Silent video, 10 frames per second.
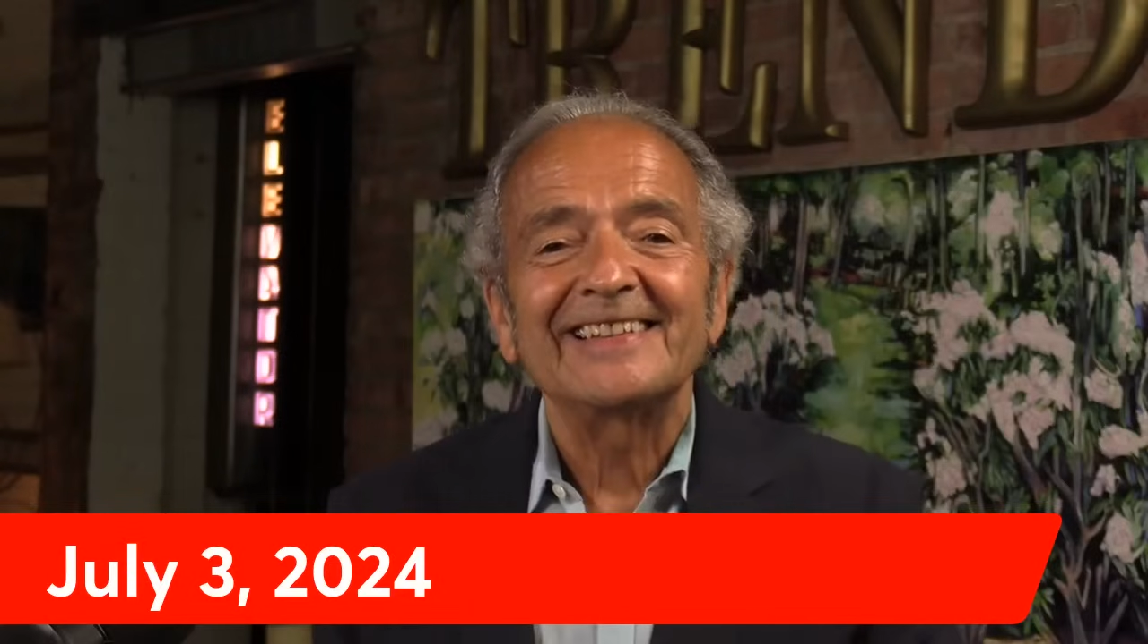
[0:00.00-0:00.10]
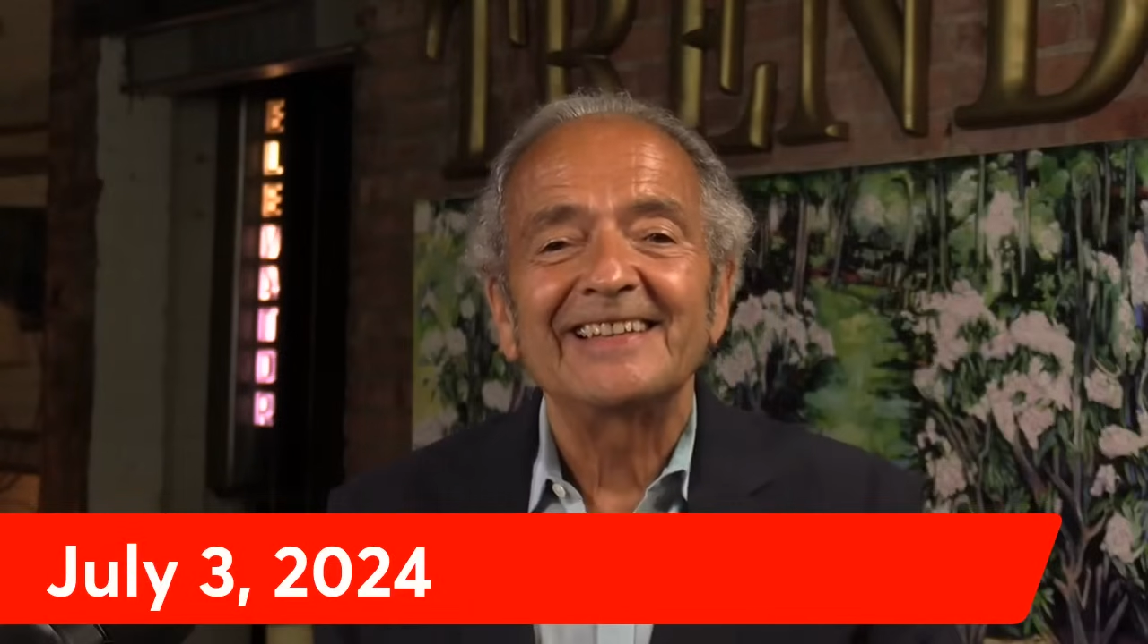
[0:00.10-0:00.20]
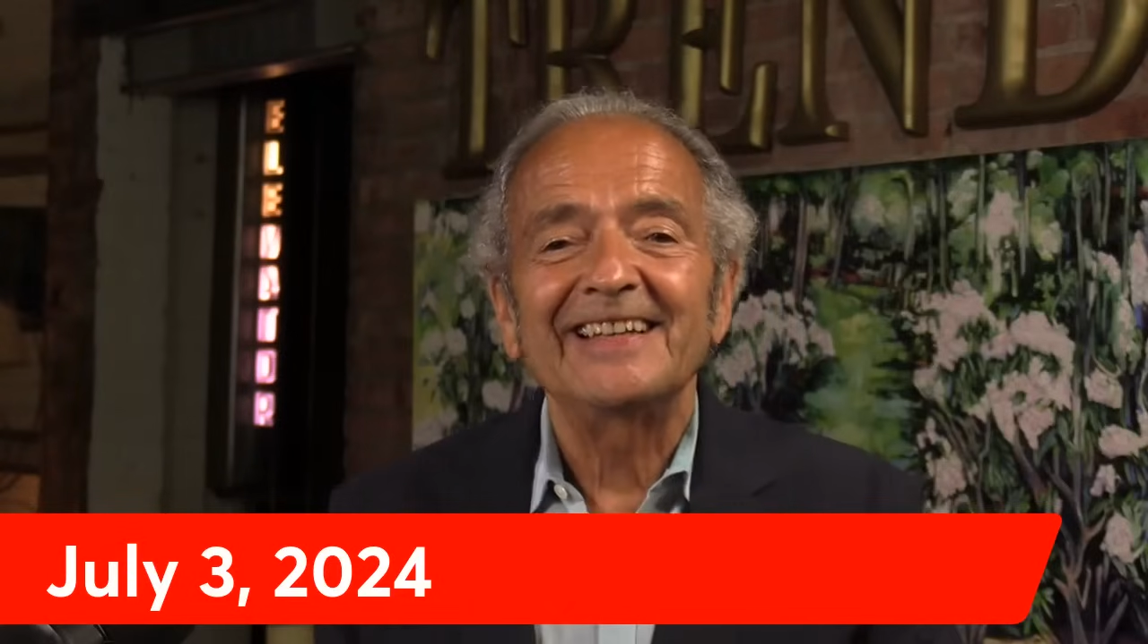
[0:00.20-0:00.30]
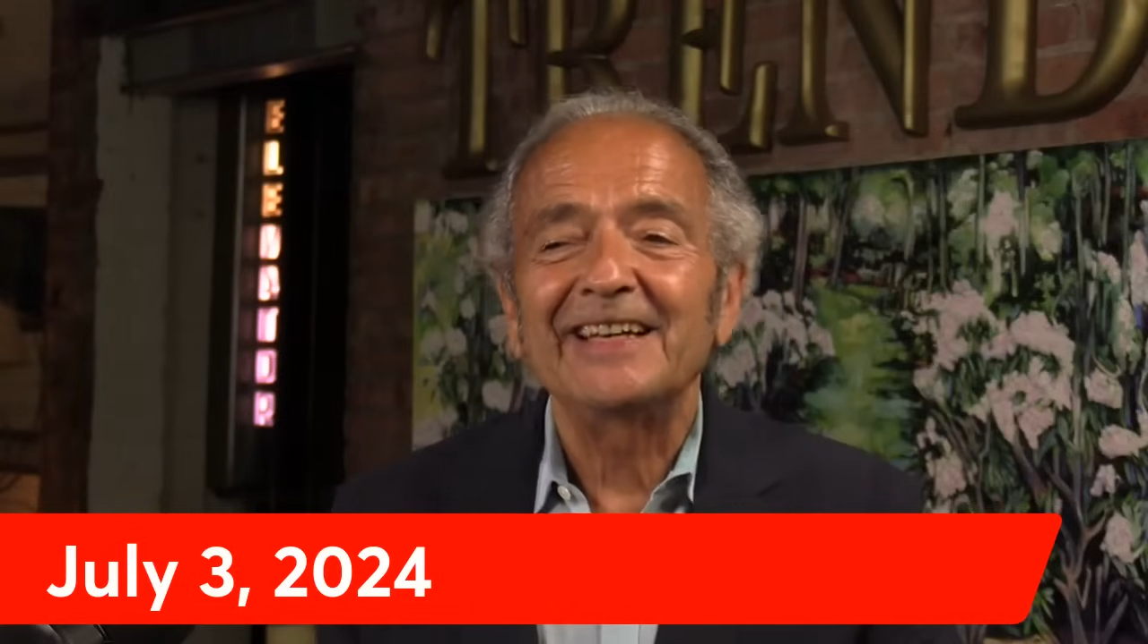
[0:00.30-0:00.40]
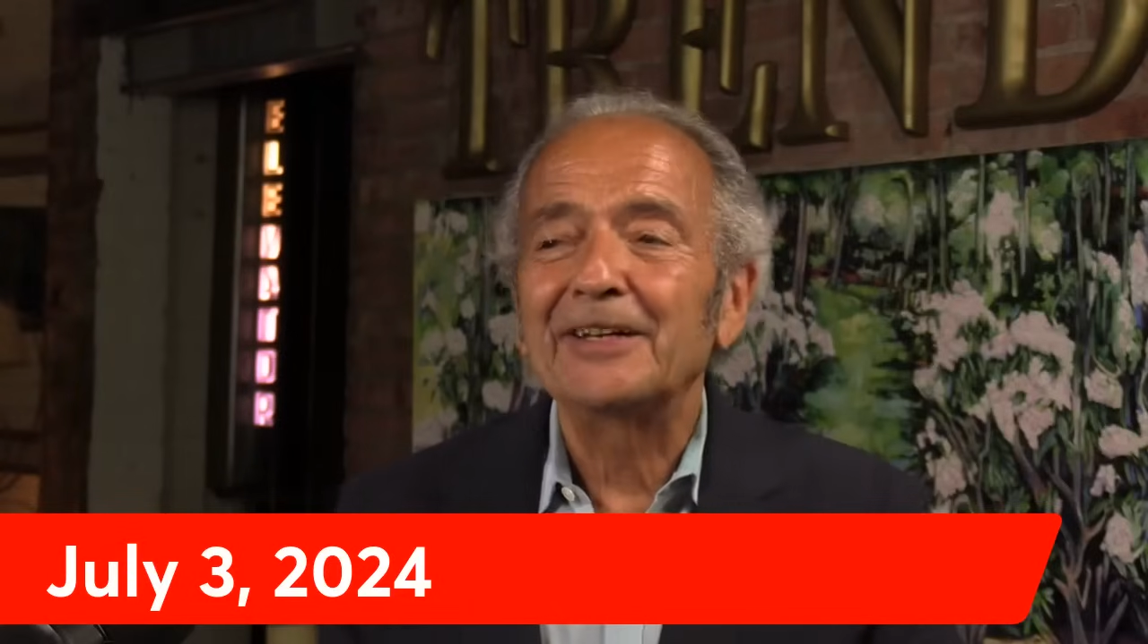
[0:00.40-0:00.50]

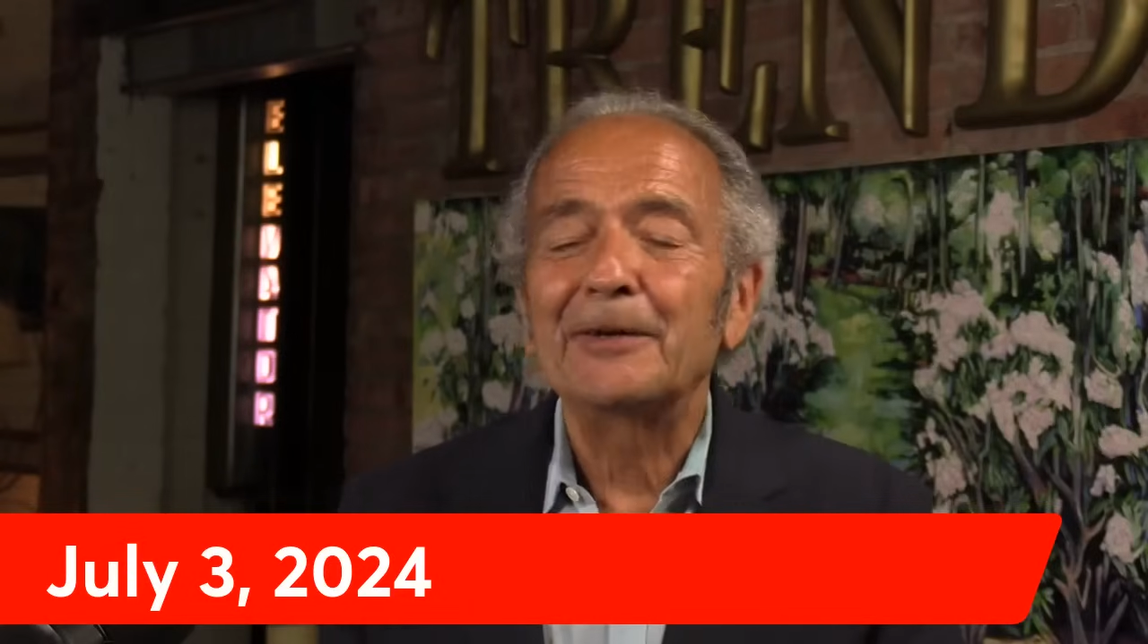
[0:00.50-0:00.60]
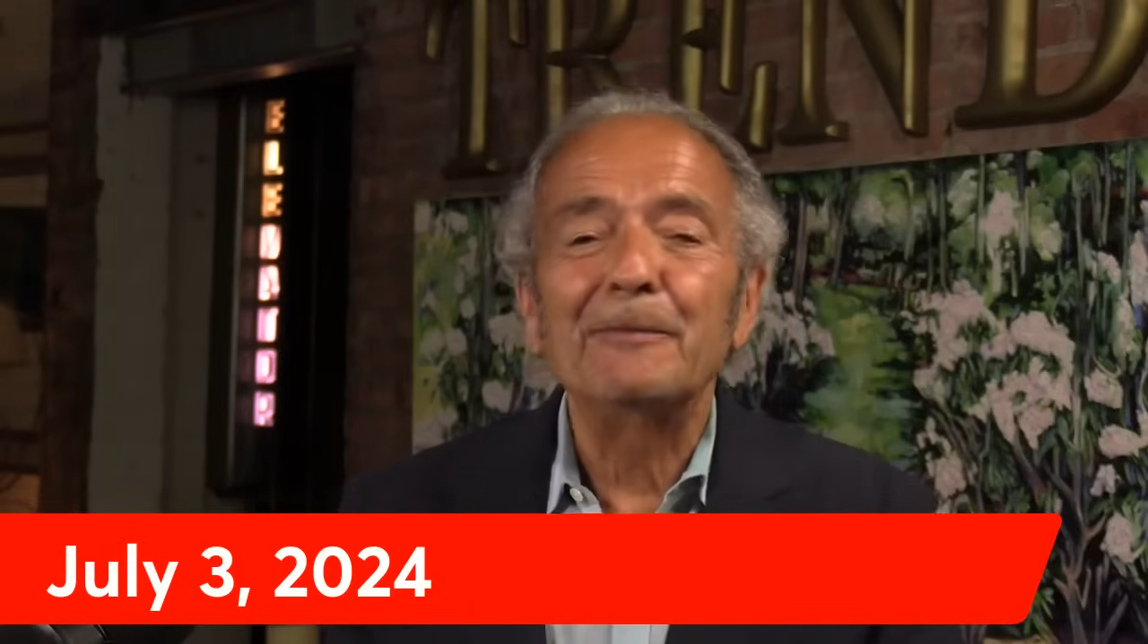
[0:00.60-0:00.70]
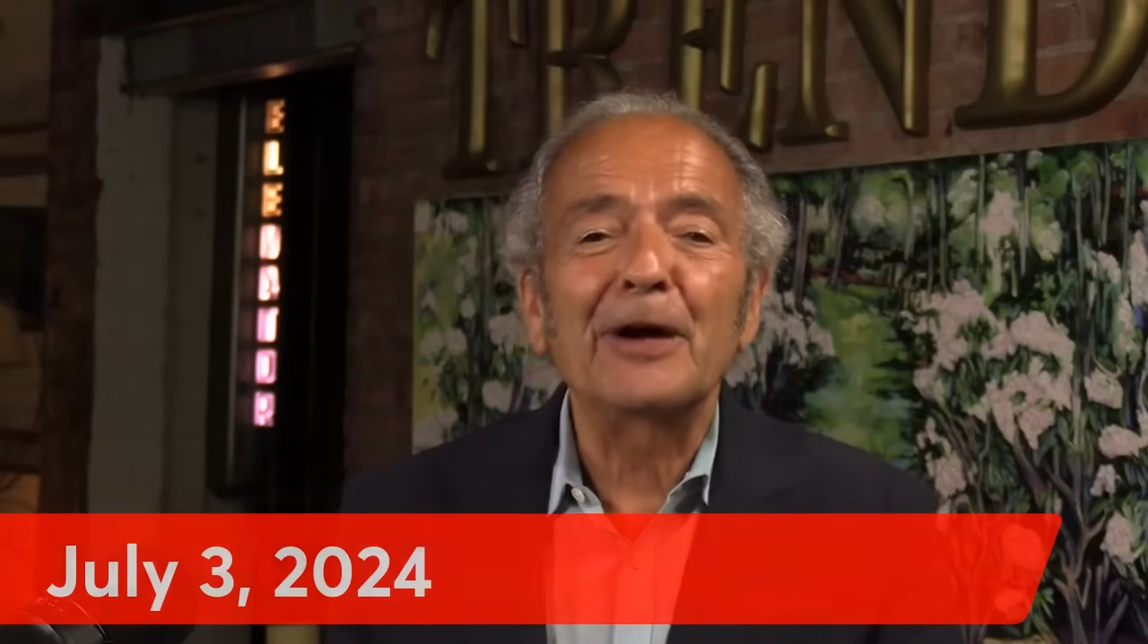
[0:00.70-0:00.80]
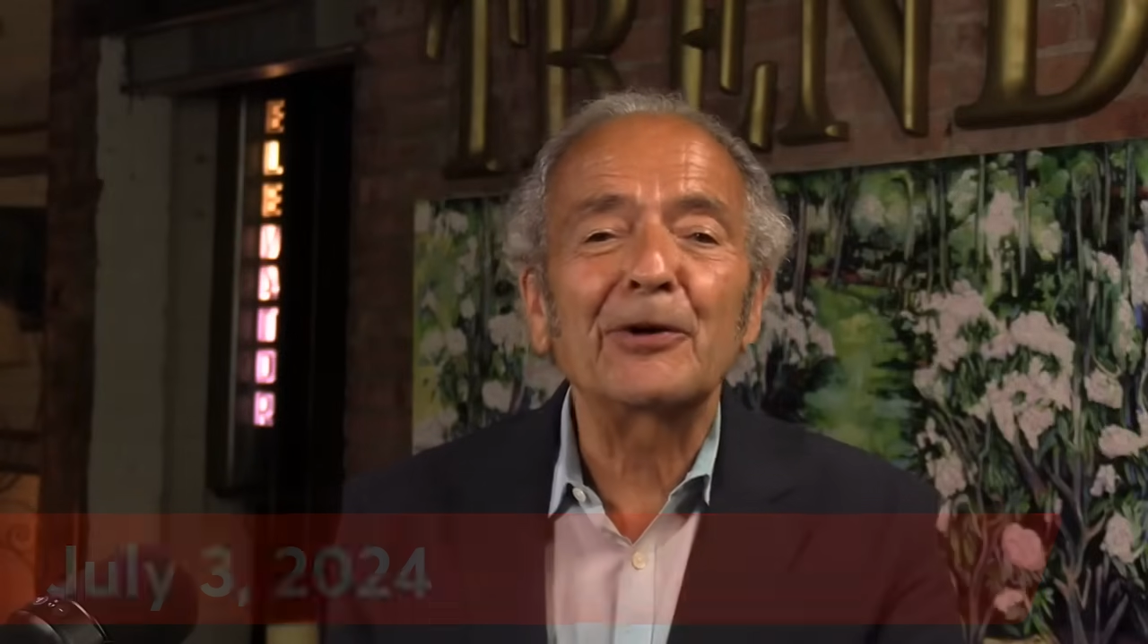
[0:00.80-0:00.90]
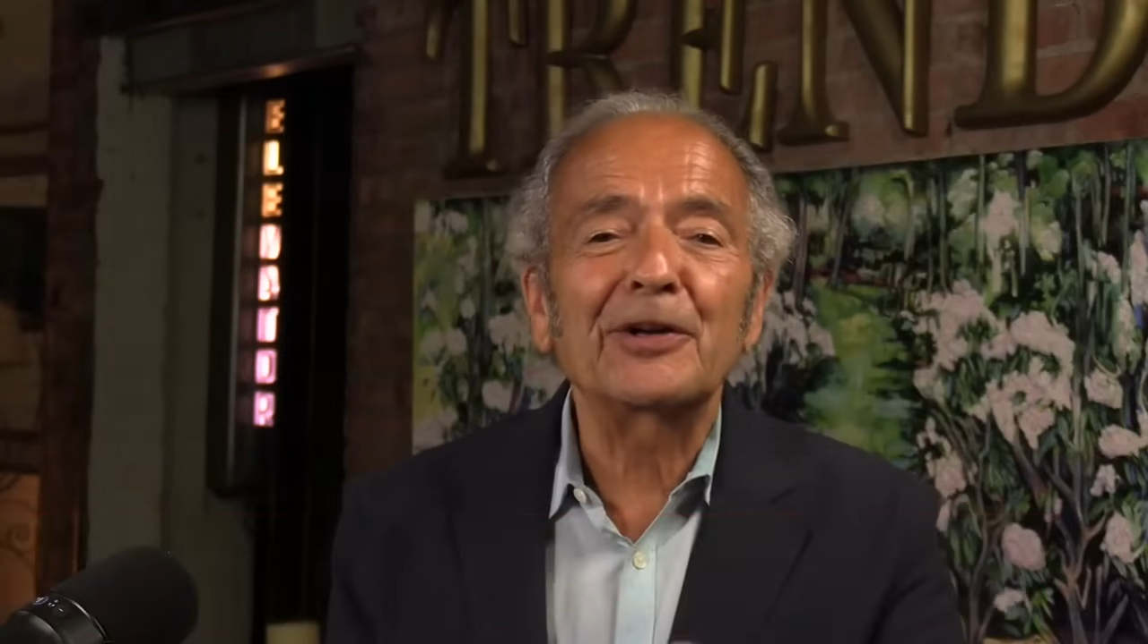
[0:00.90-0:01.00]
And in
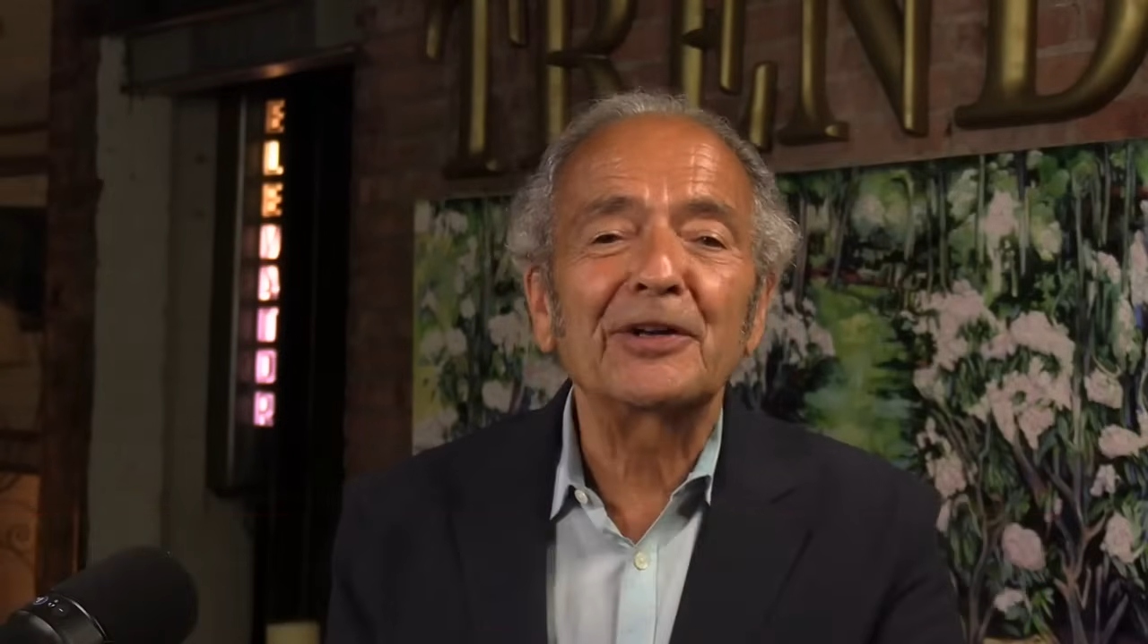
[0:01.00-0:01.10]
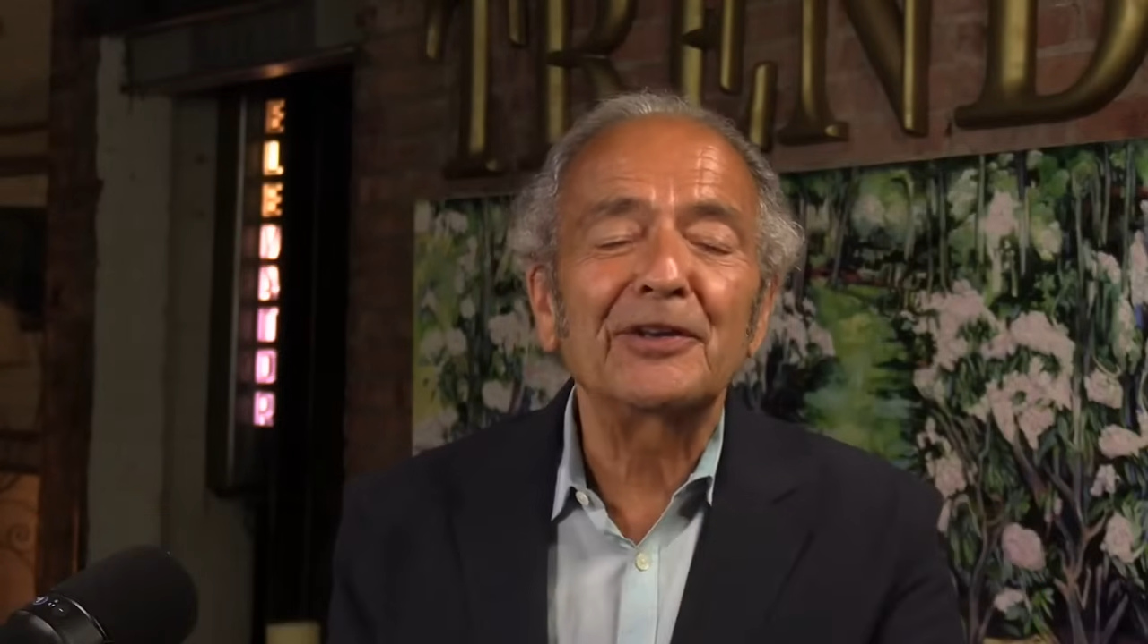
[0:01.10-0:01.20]
America,